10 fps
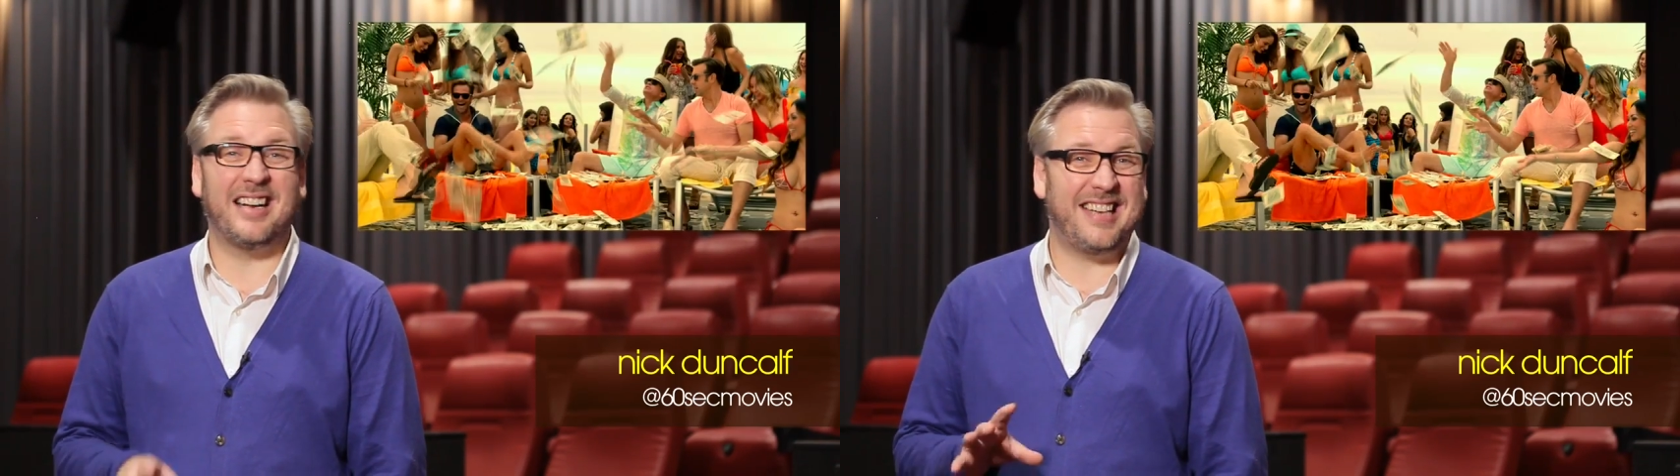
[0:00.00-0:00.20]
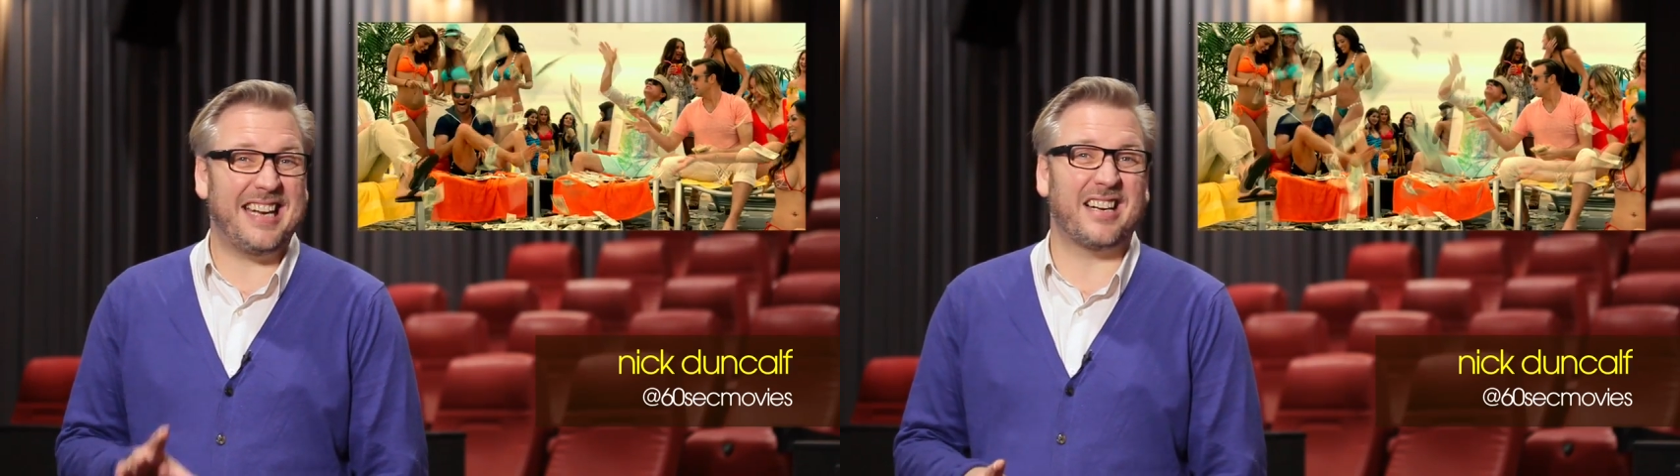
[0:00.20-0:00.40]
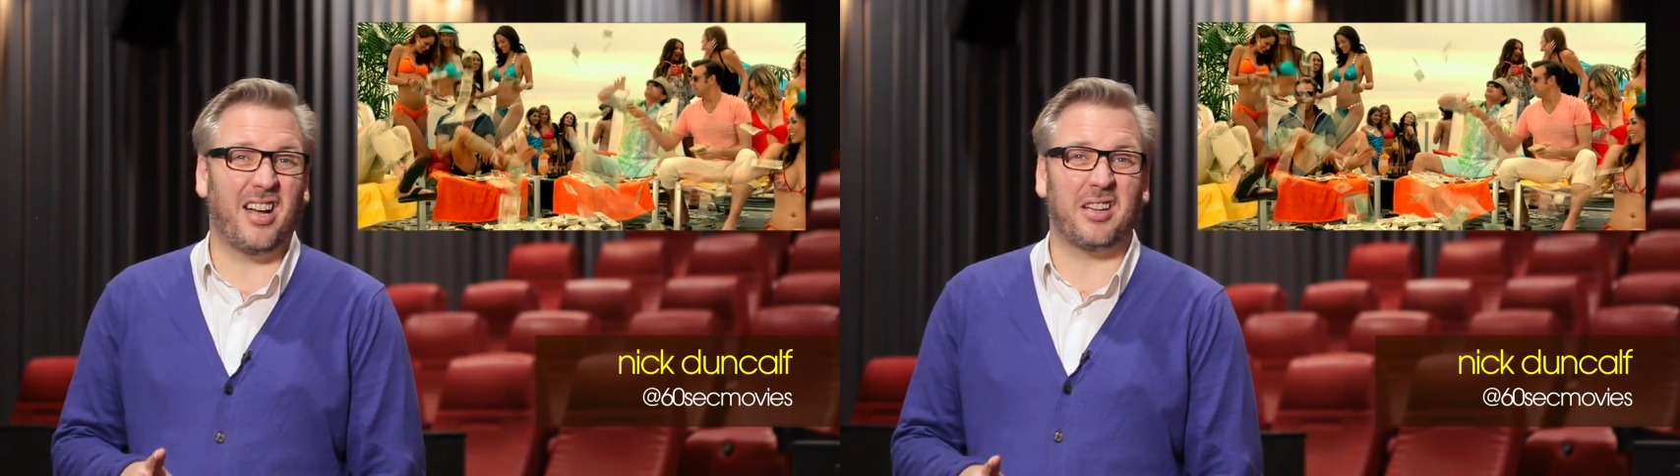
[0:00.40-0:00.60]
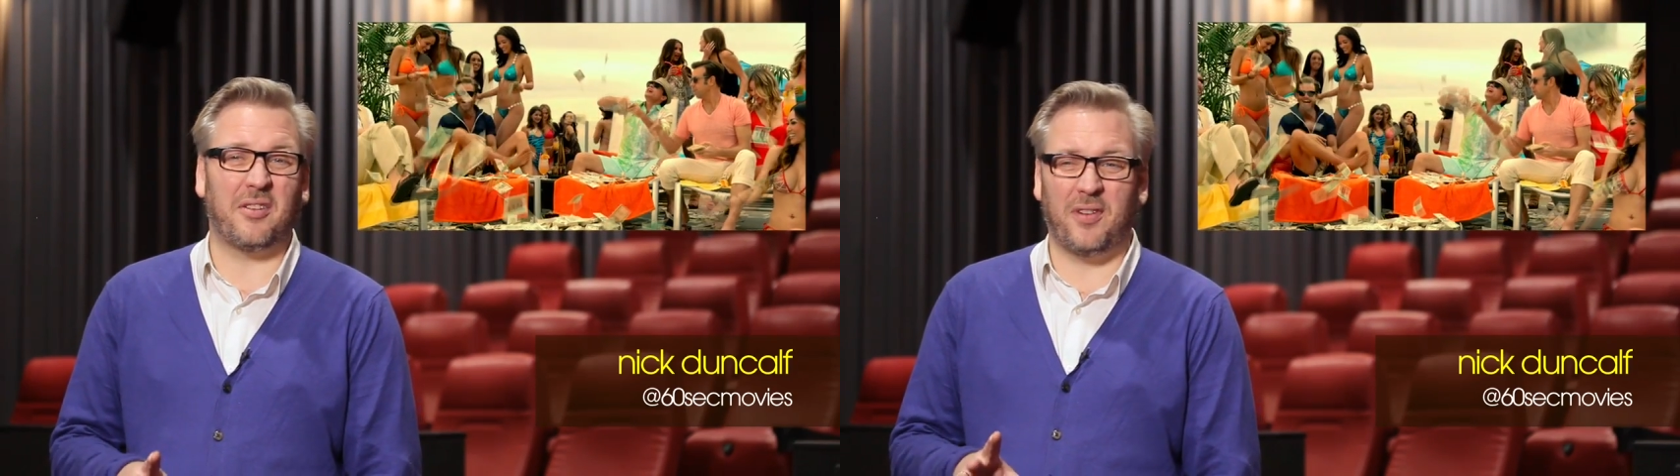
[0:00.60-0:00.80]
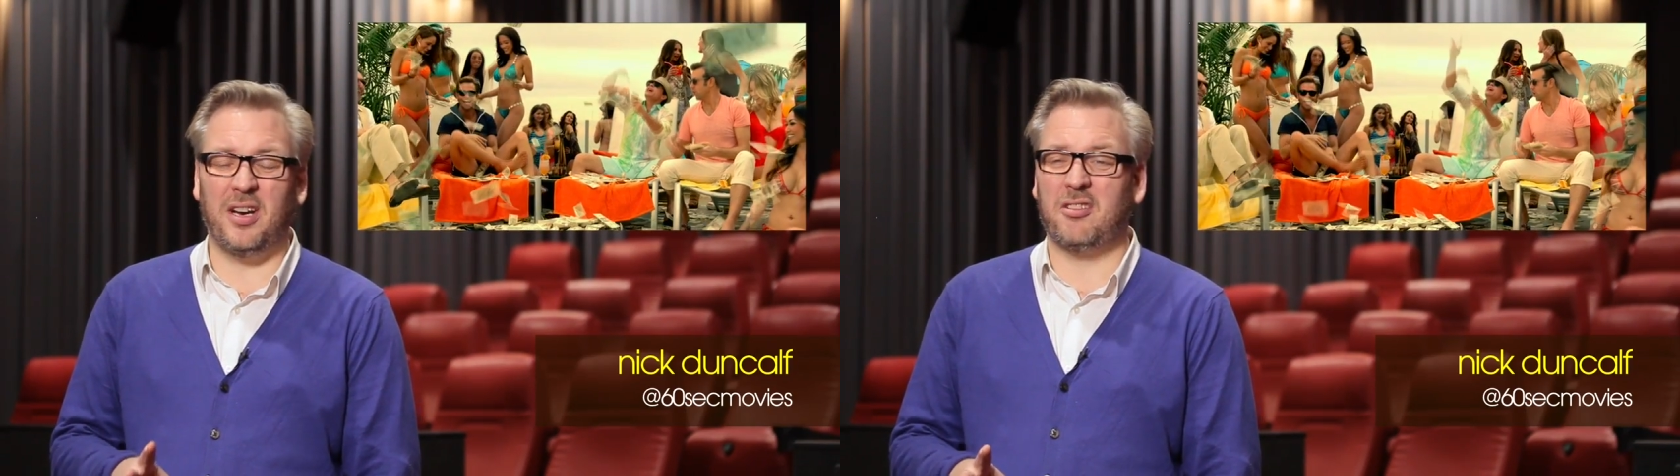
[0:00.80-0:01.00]
I didn't like the
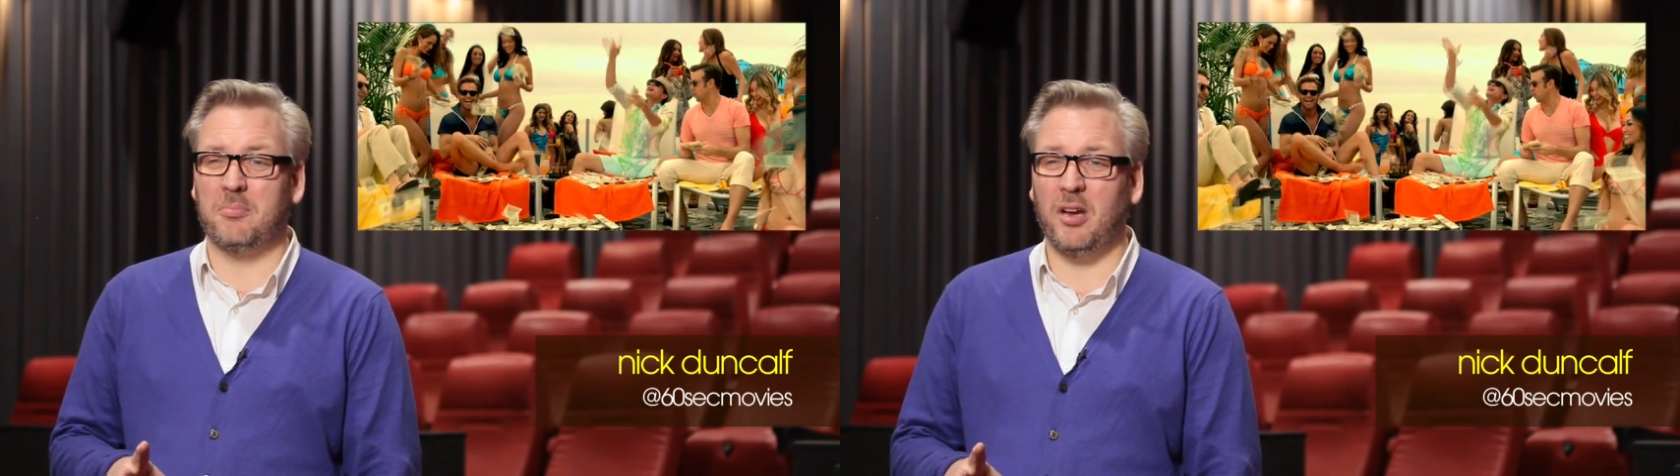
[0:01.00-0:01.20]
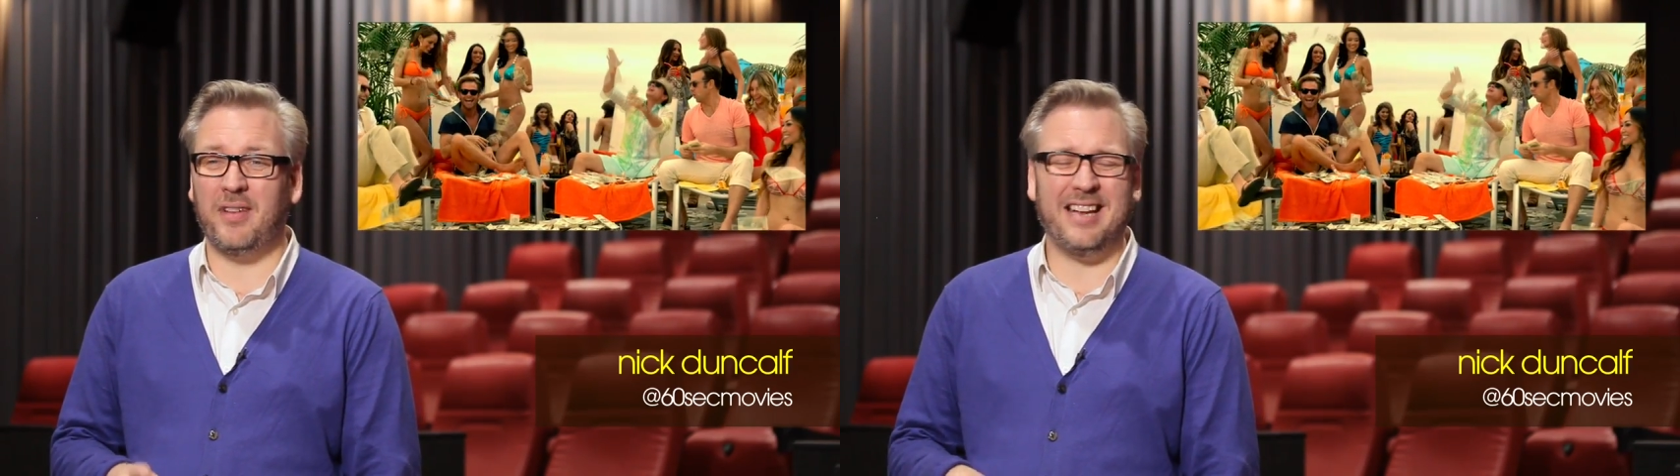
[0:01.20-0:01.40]
first movie.